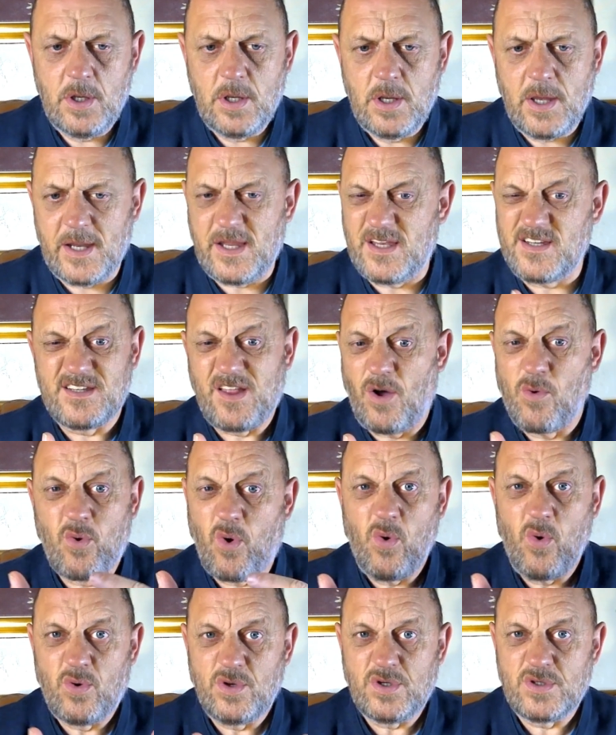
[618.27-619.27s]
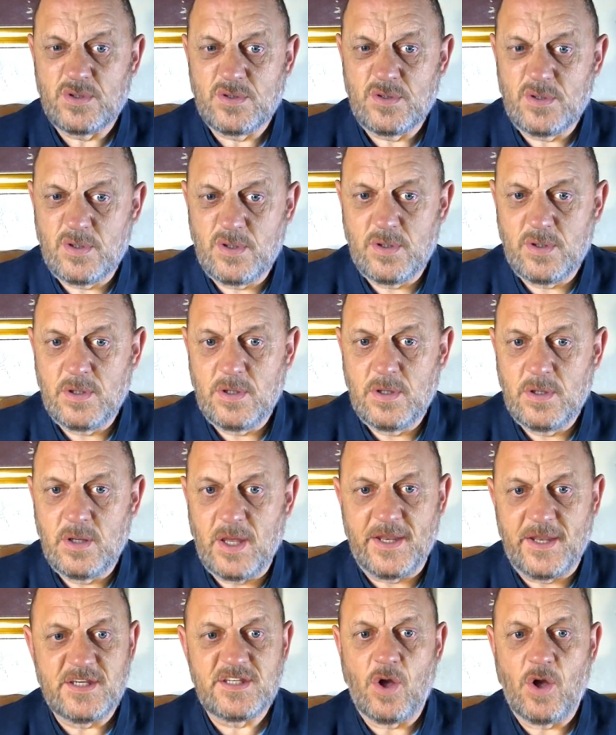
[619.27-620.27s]
and it still goes,
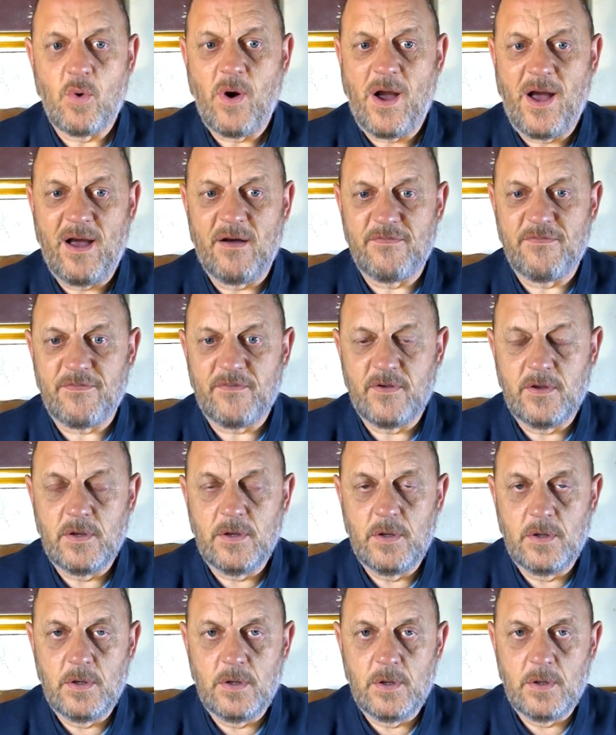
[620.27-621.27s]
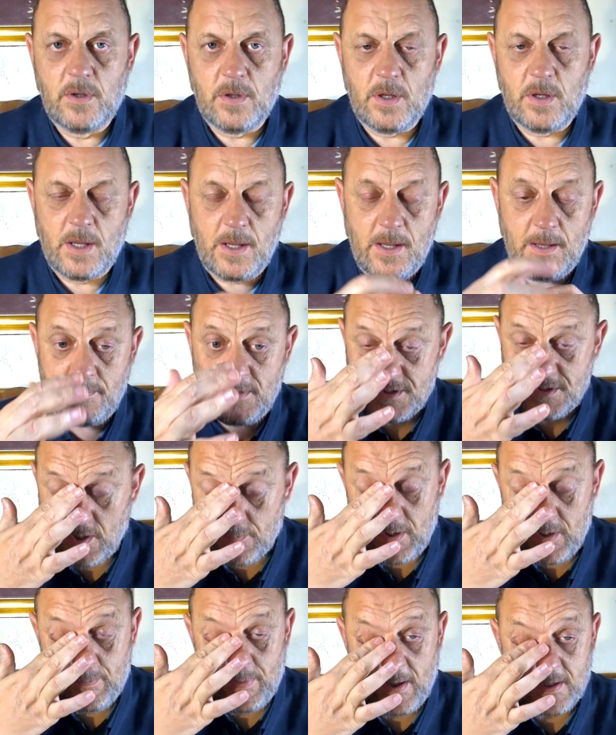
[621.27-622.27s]
and they still have, as some of
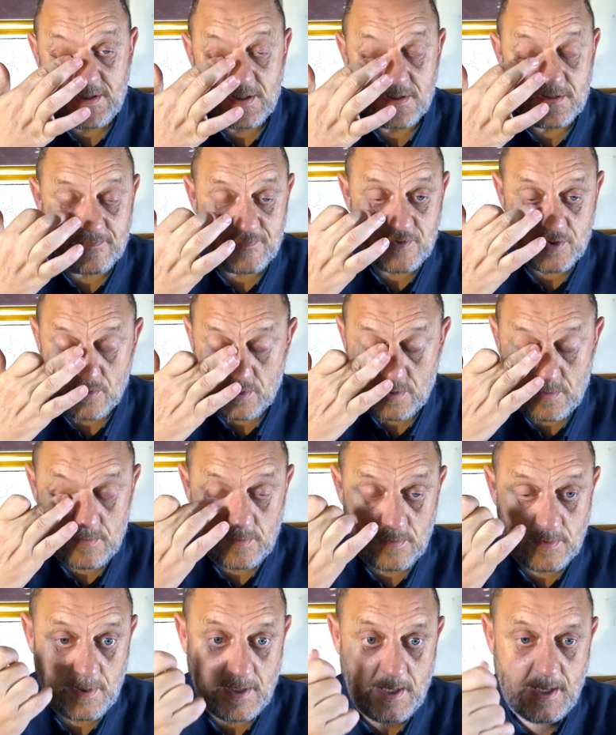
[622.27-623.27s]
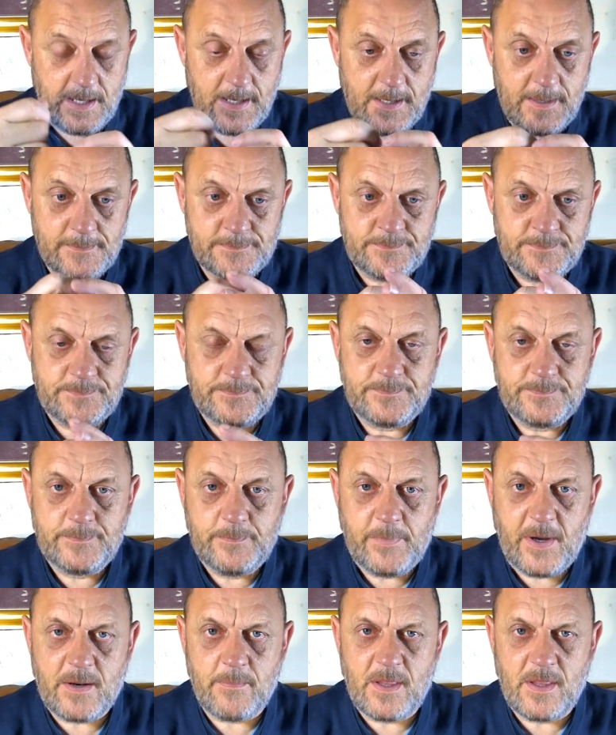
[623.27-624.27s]
the pictures have shown,
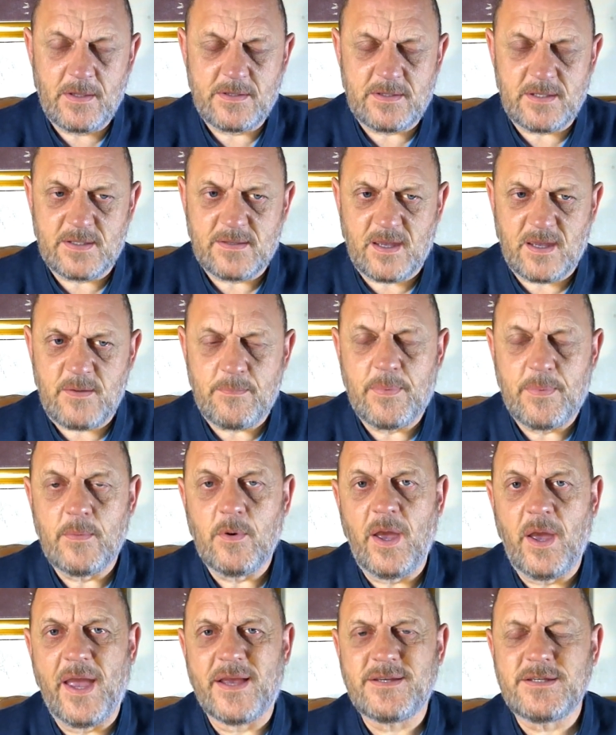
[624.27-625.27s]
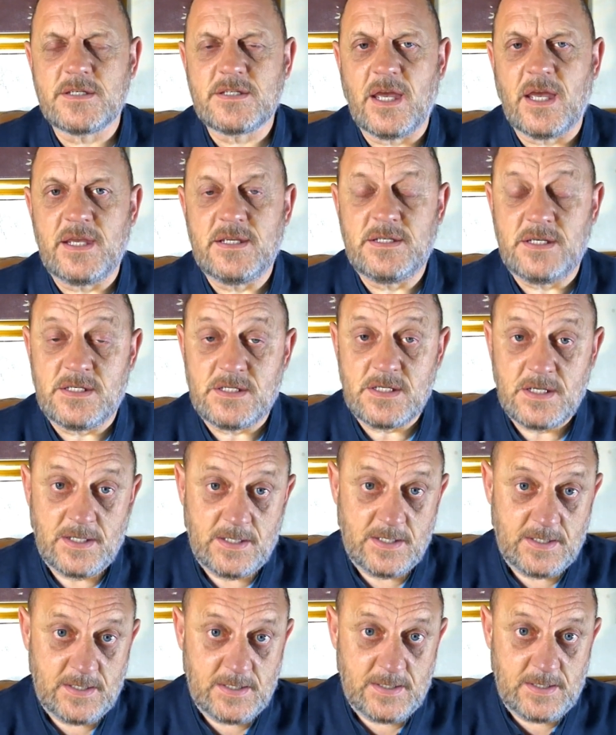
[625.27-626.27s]
paramilitary type exercises
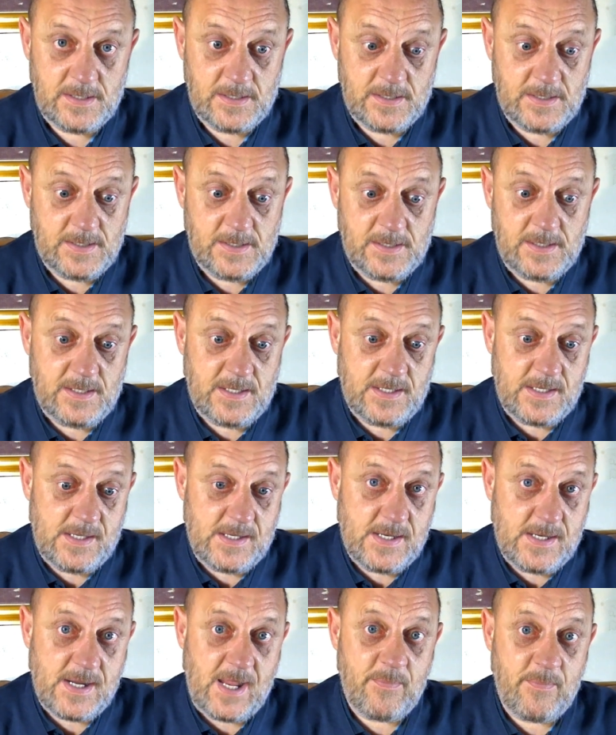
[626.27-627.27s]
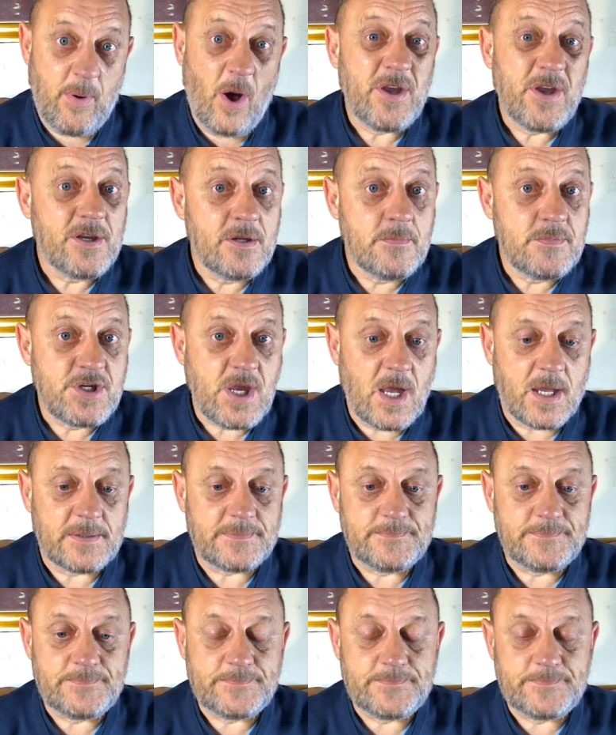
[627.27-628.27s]
in Buckinghamshire,
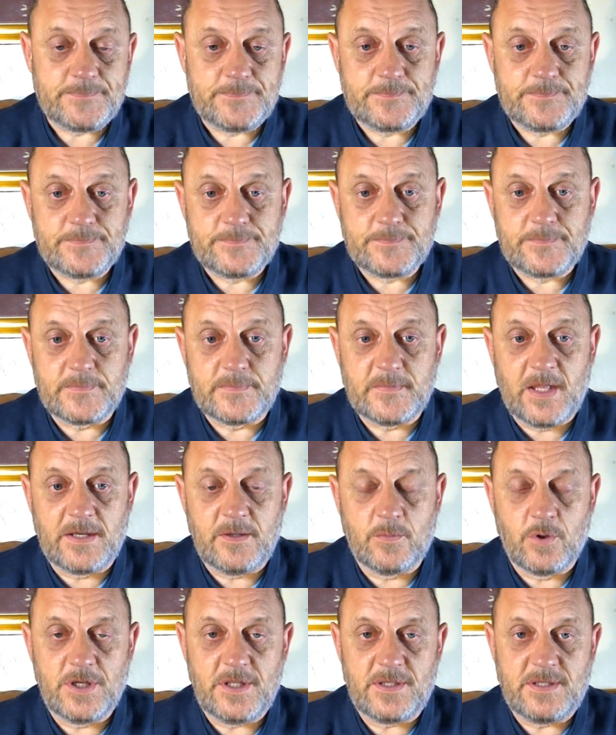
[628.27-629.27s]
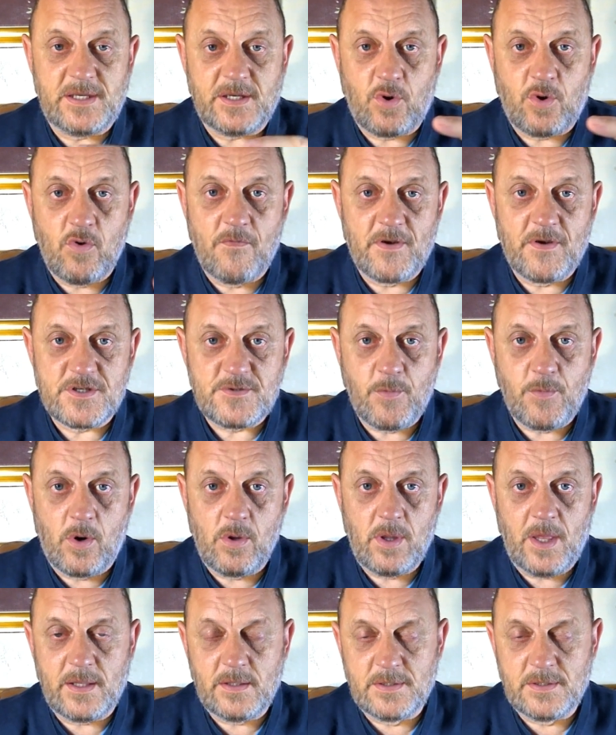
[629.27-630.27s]
and they want to take over a small
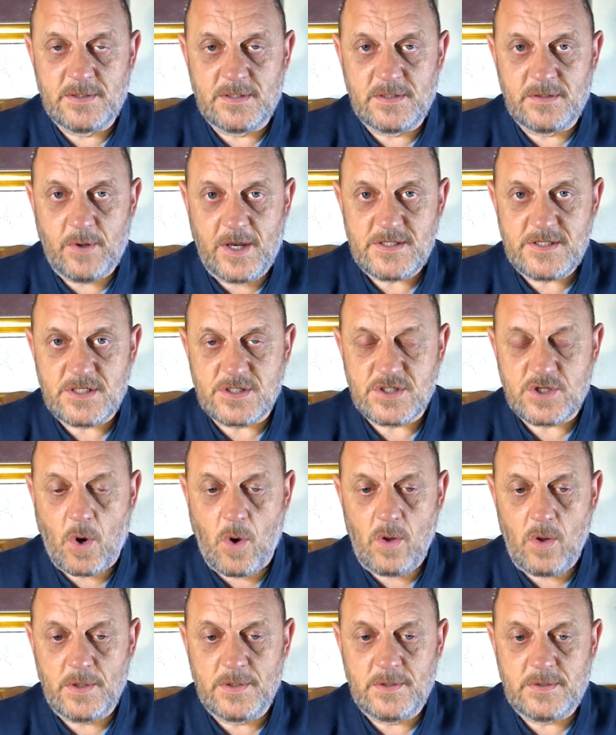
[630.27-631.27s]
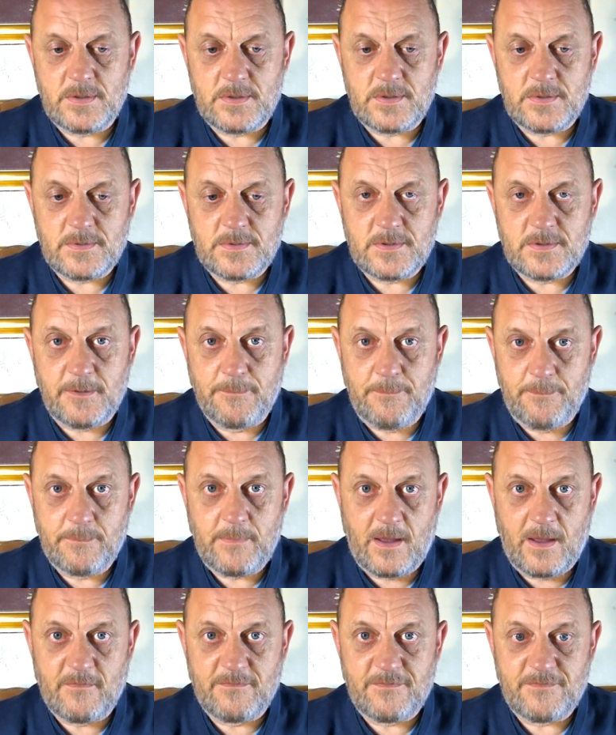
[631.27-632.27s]
island in the west of Scotland to
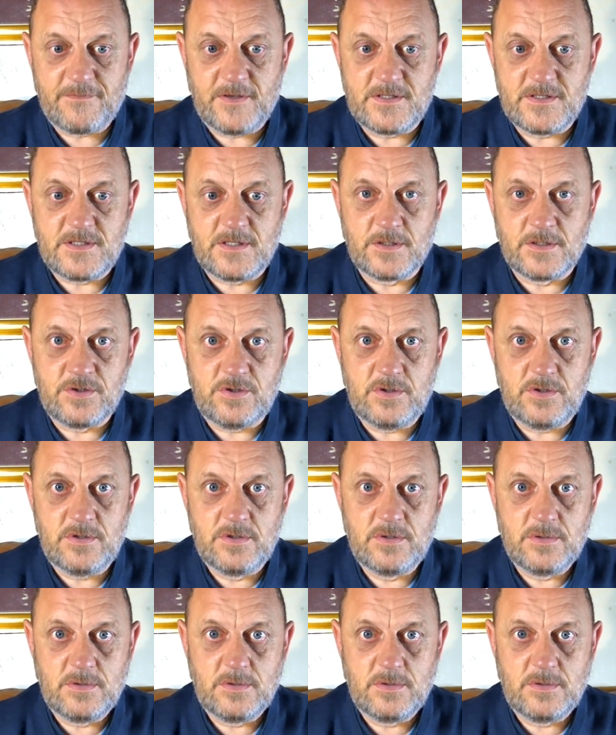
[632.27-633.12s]
have as their new